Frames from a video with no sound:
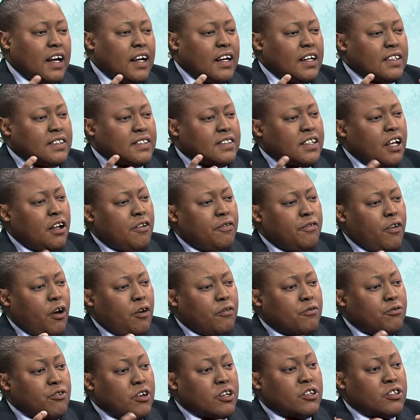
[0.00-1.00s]
a self
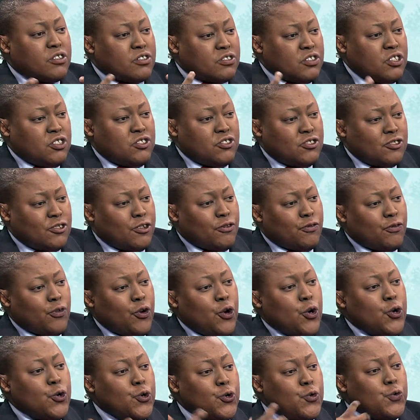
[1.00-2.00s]
of recognition of
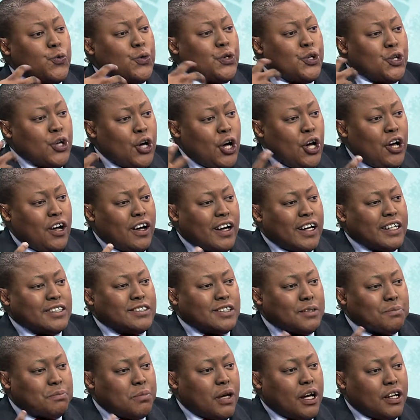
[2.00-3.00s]
who we are as
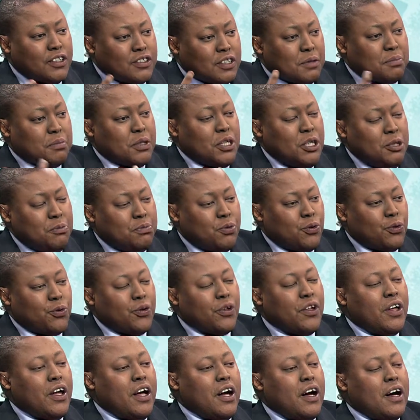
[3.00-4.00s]
a people?
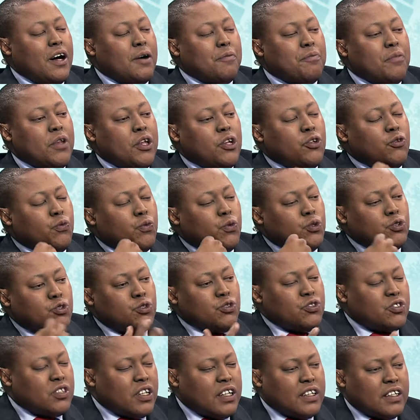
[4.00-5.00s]
Would
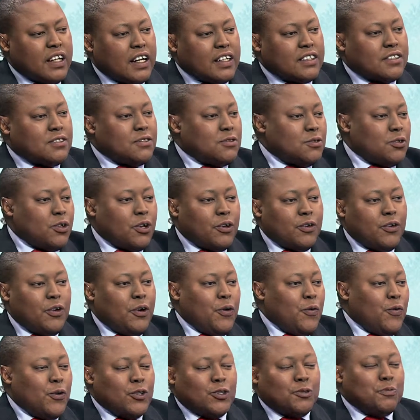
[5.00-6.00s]
you say that, you know,
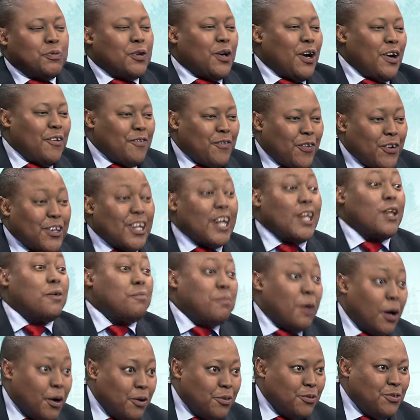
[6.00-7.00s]
we should be going for yellow
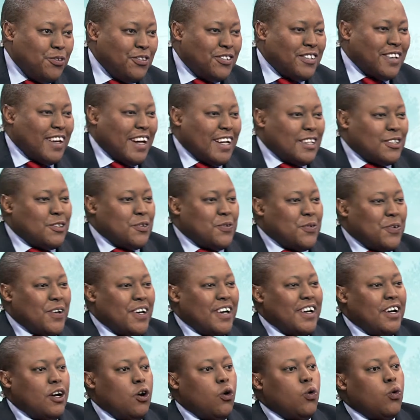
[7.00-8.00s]
bones, as it
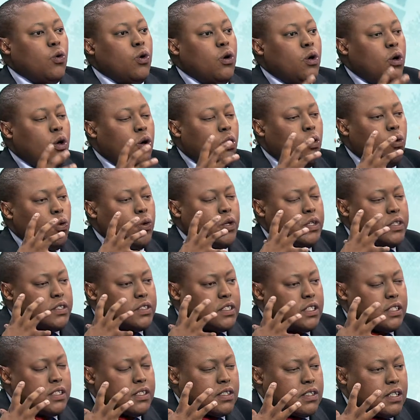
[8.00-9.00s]
were, or
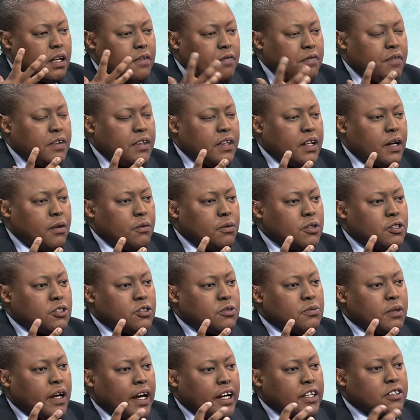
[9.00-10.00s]
is it something that we
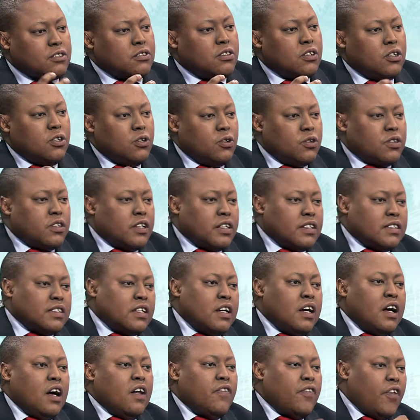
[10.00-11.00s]
should actually look at
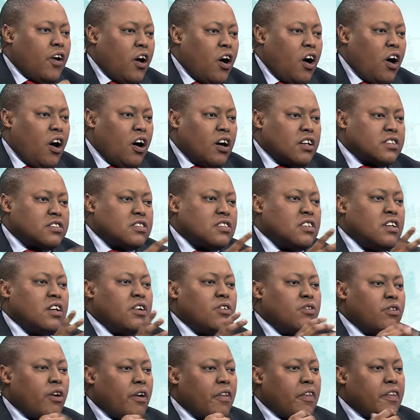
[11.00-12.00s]
the heart
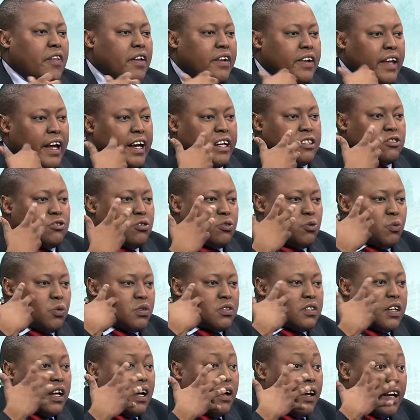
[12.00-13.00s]
rather than actually
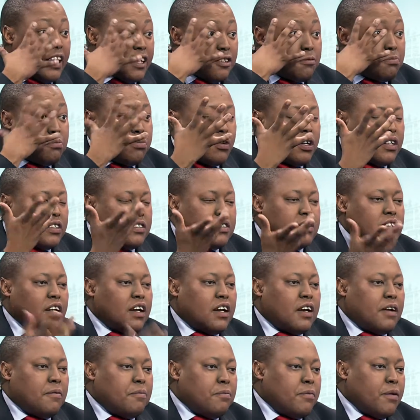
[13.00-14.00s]
what's expressed
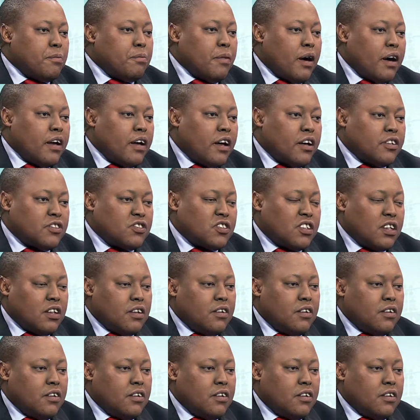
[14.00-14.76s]
by our skin?